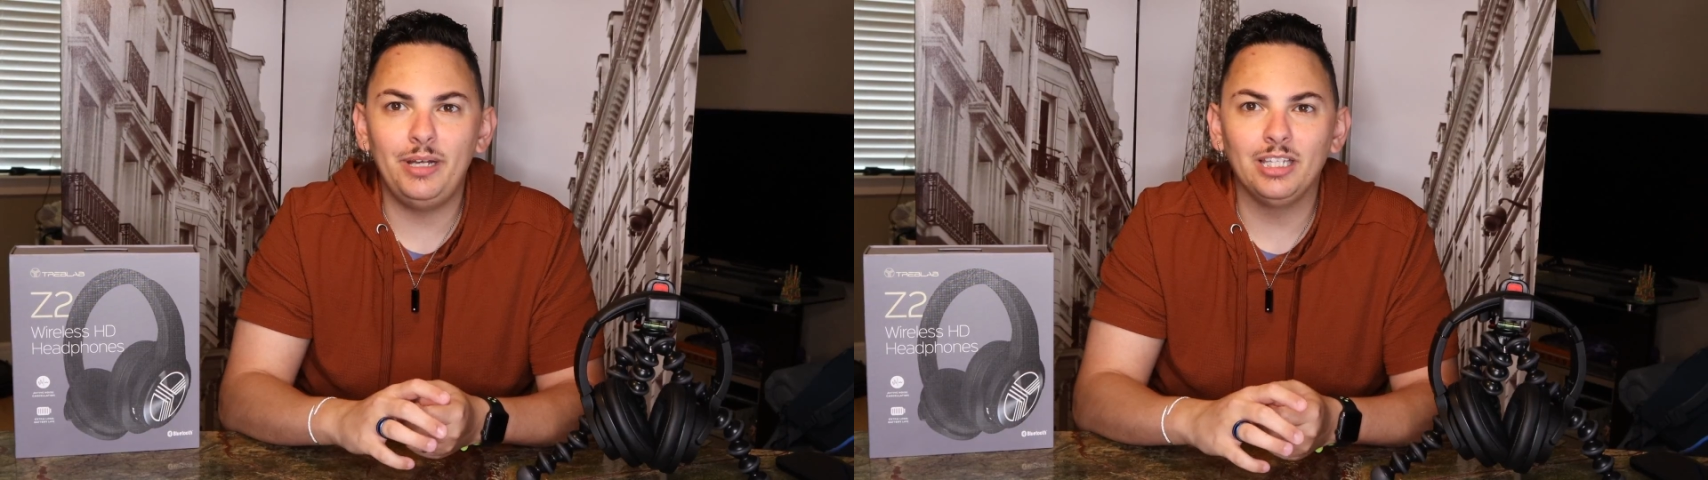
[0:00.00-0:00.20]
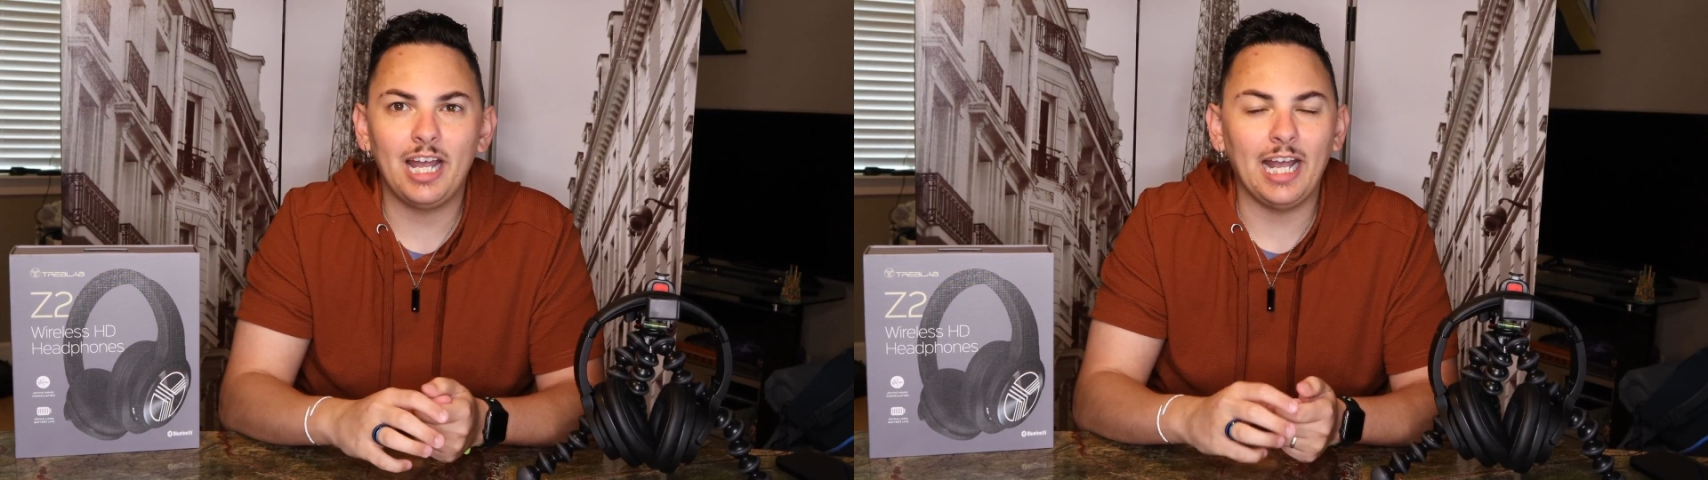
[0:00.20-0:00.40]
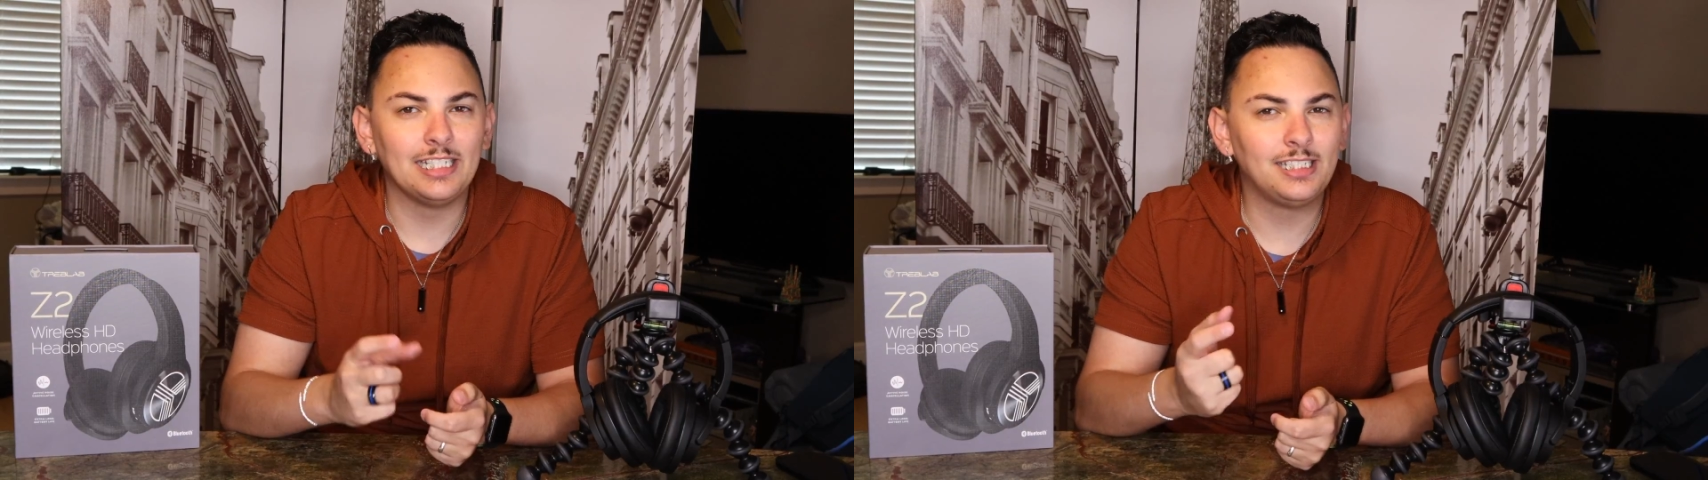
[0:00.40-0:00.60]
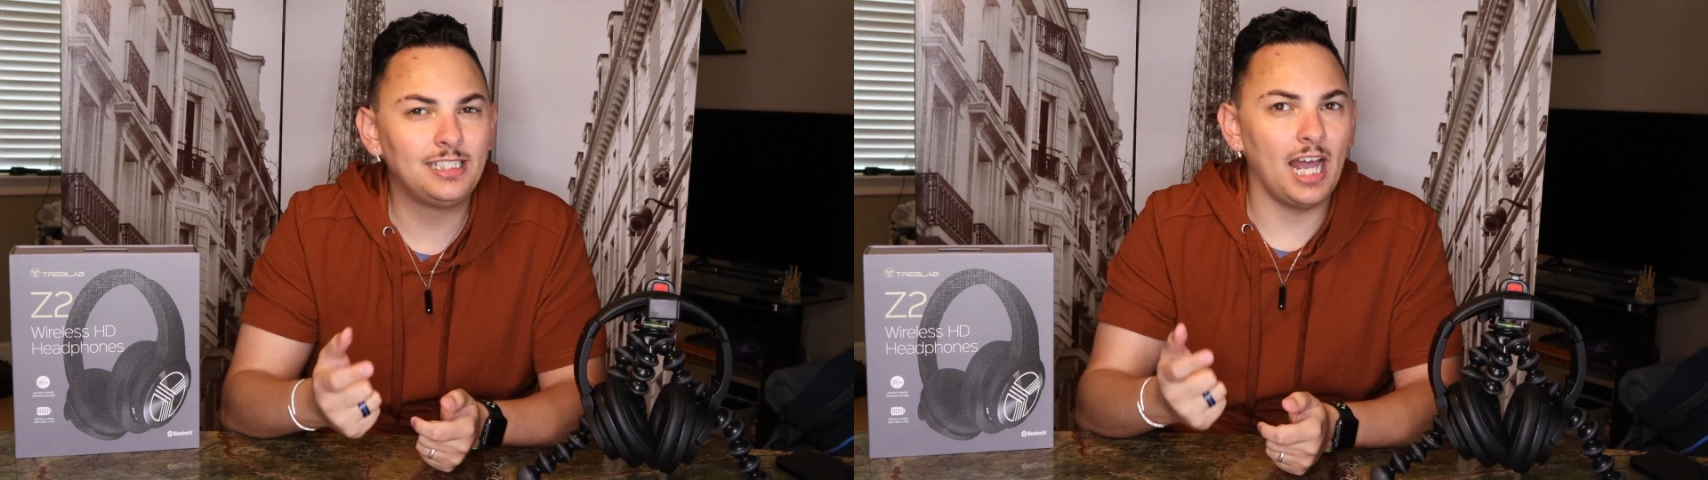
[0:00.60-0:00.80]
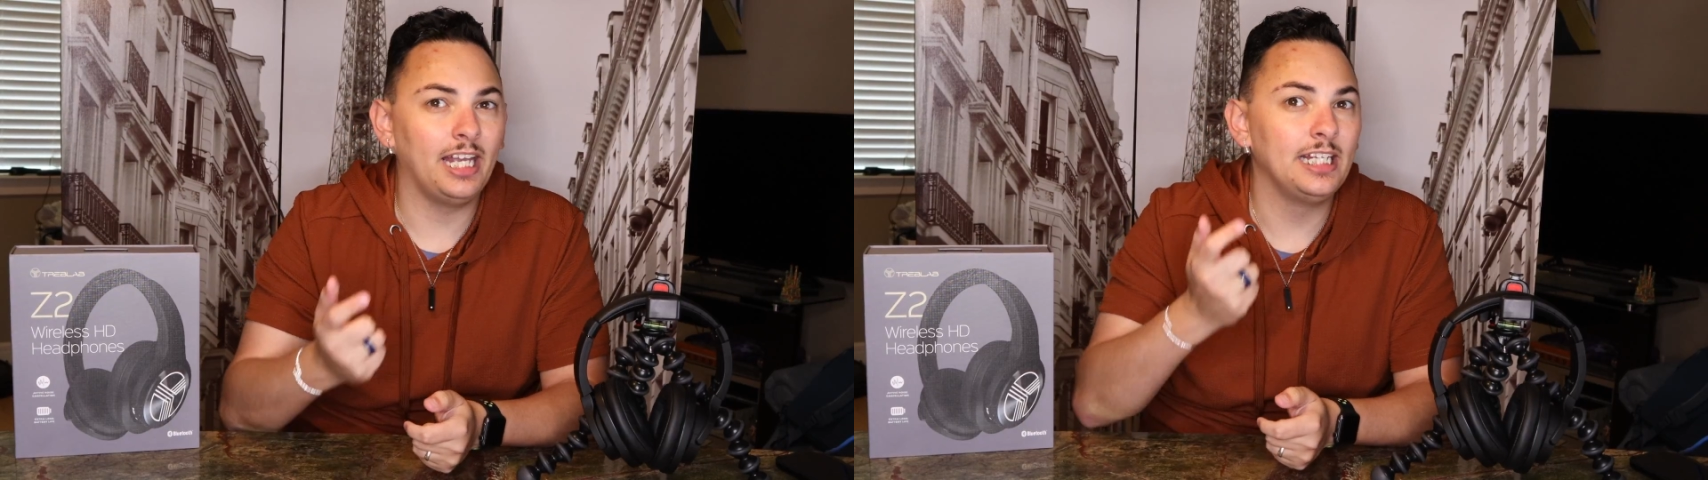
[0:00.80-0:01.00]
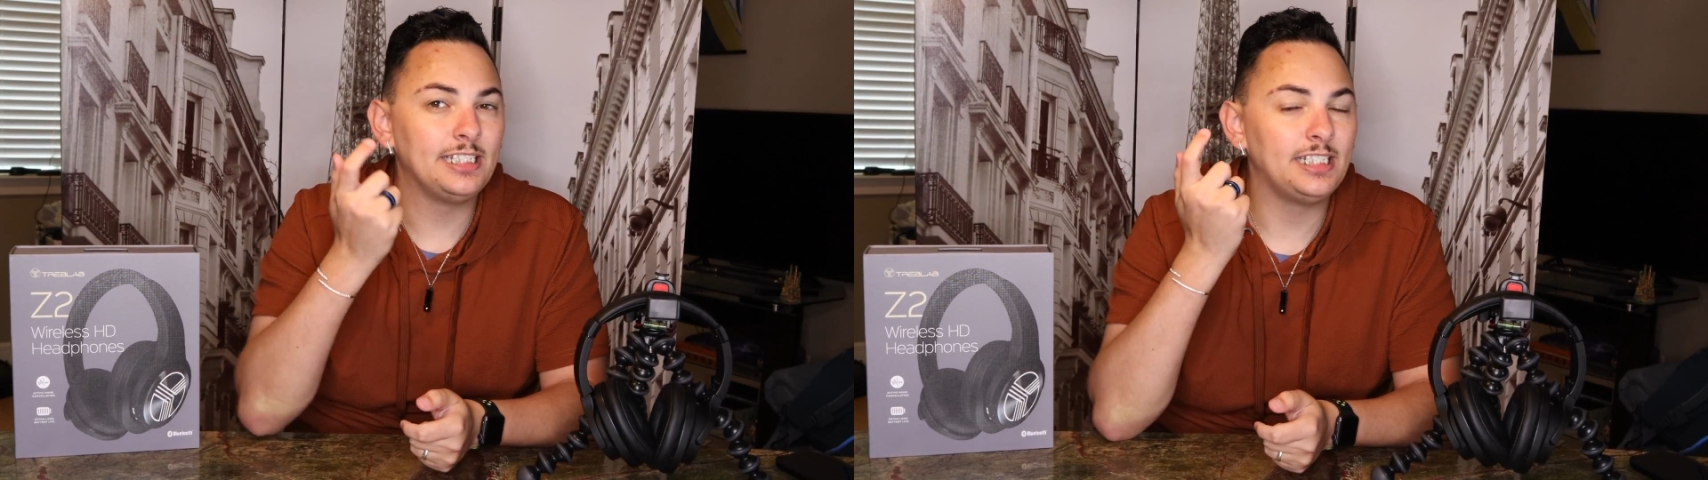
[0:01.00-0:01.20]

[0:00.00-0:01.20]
be like a second